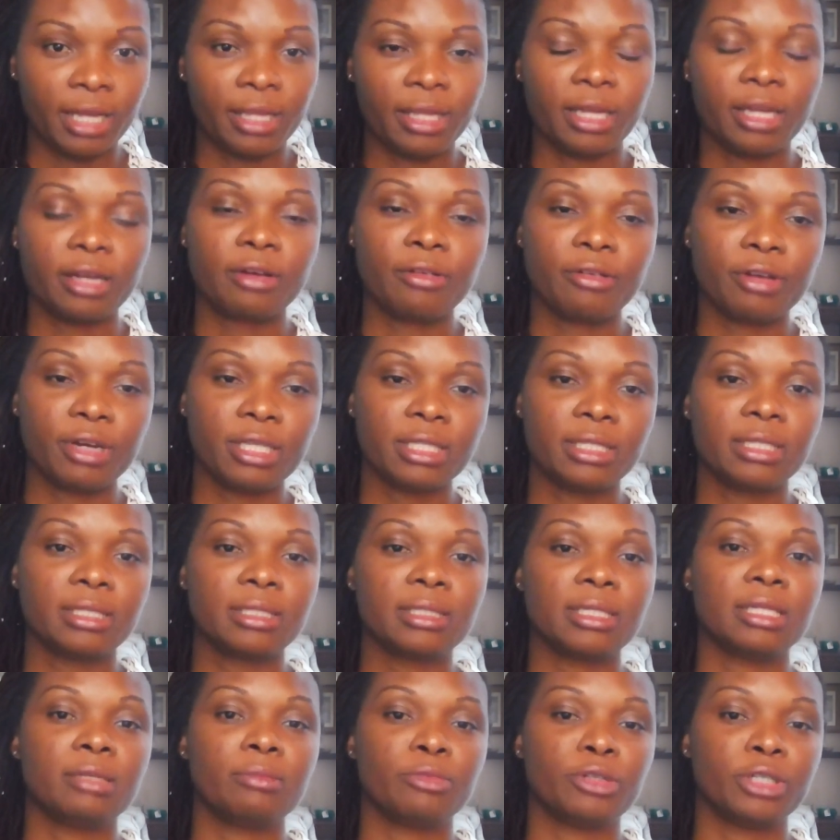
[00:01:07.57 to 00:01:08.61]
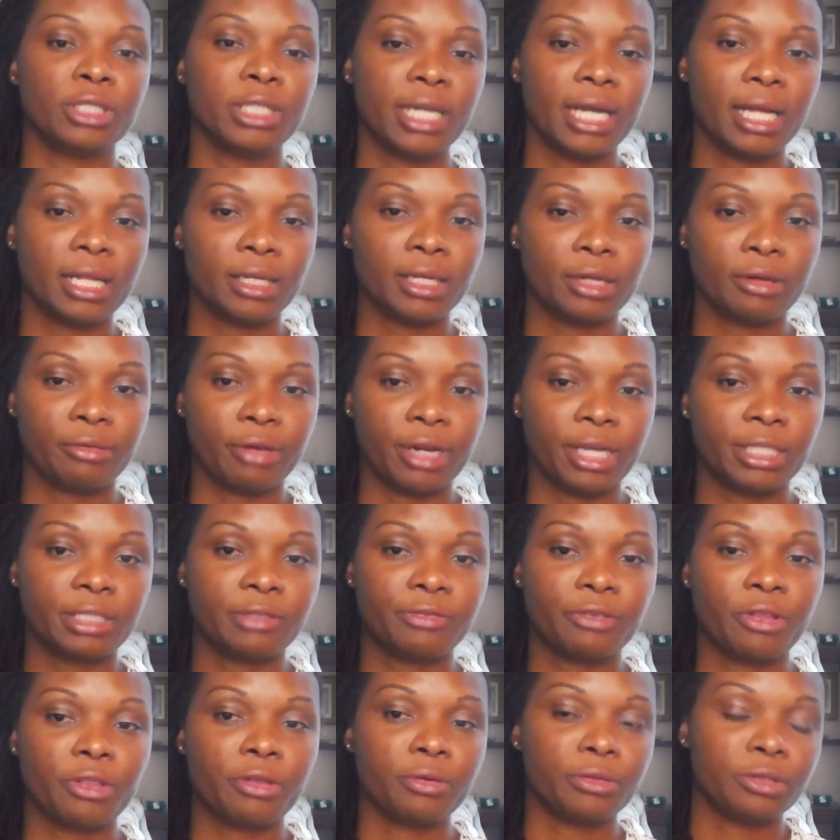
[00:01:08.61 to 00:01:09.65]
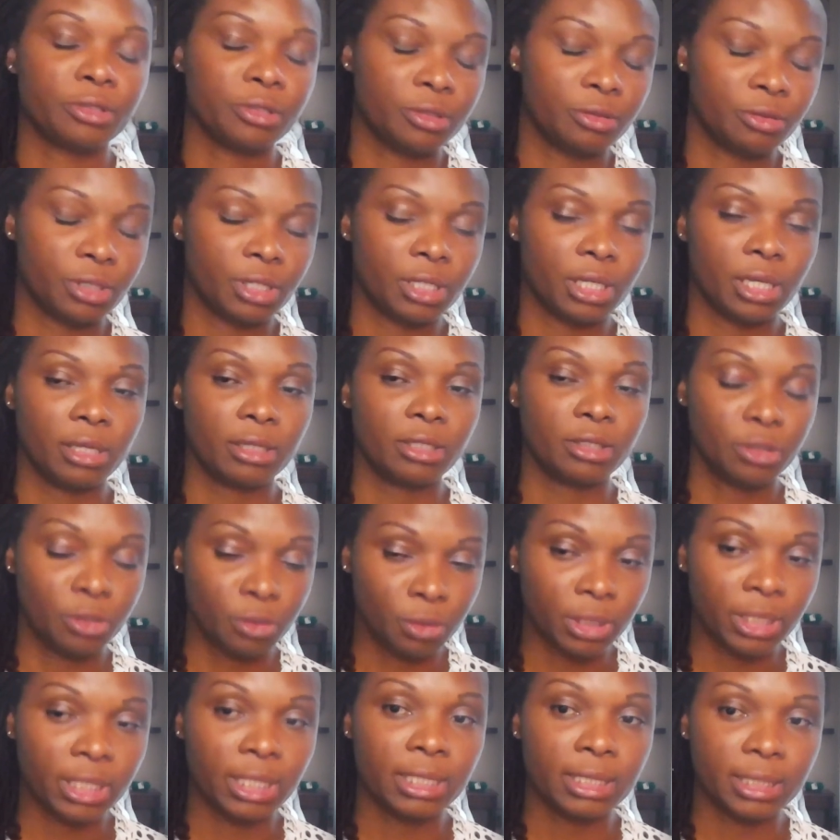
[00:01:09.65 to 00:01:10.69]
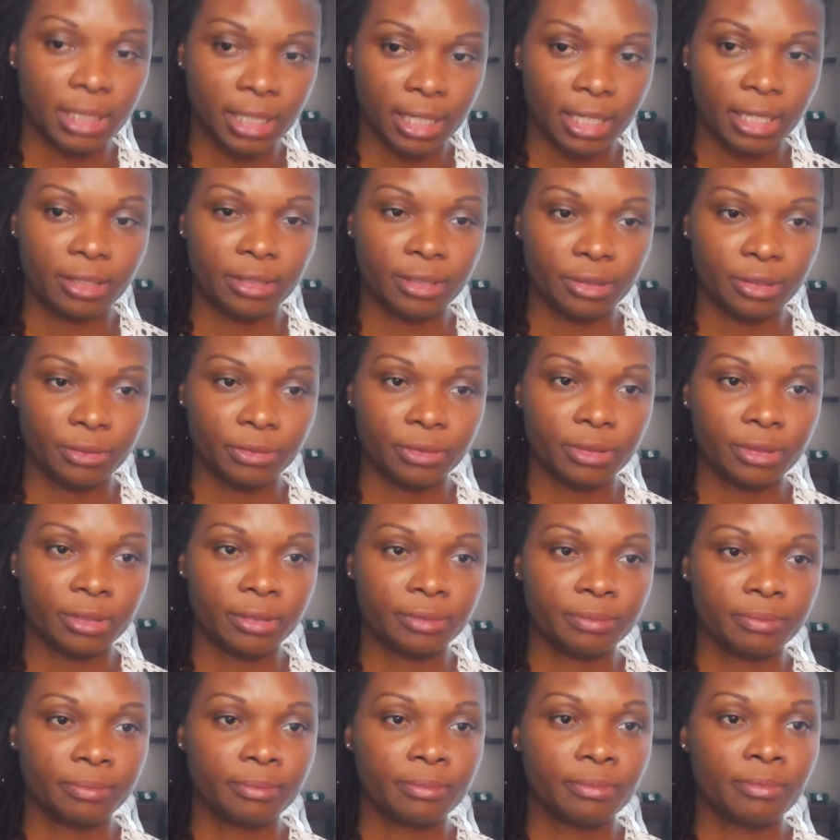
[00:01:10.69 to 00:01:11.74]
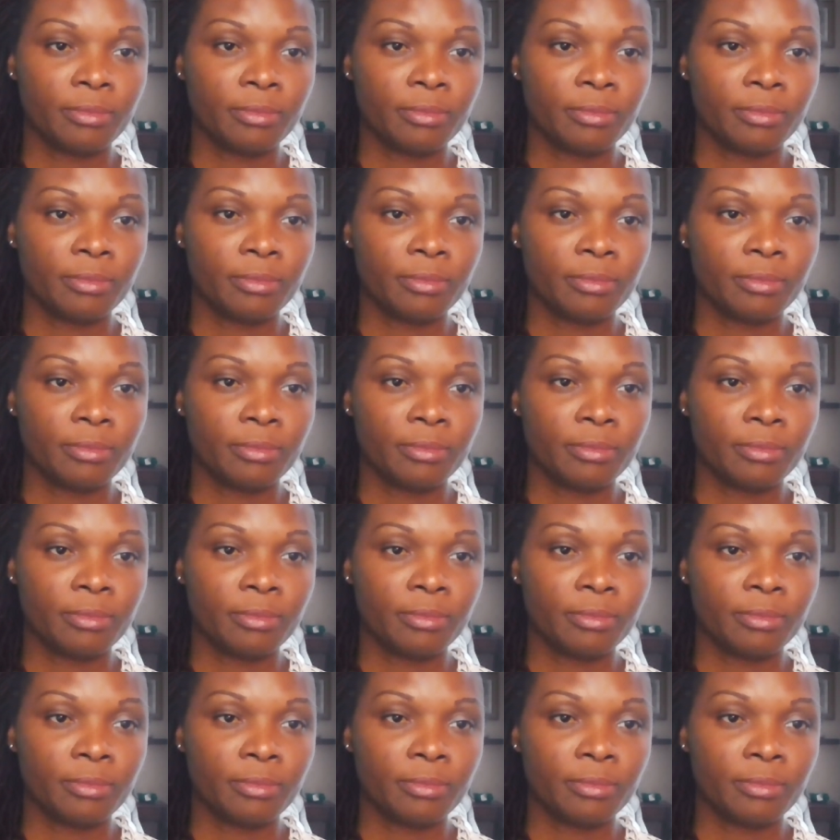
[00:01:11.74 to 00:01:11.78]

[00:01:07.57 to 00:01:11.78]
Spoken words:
and increases in mortality rates for those newly diagnosed.